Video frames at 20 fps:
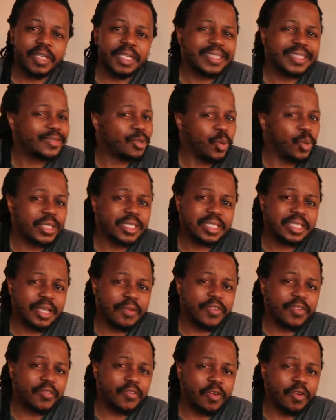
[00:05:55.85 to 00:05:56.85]
And he's always
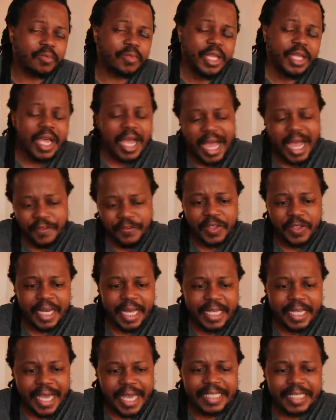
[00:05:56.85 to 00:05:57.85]
suffered from, I feel
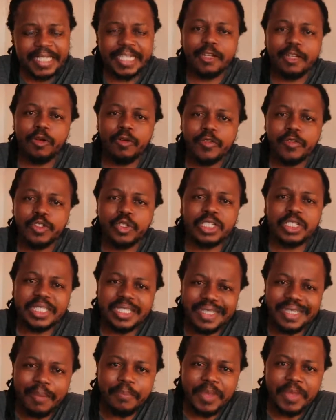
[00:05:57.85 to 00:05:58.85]
like Ainsley Ndlovu's got
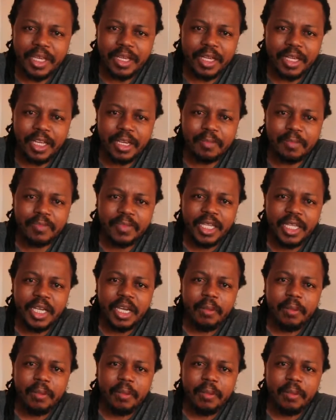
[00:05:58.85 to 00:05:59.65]
something in him,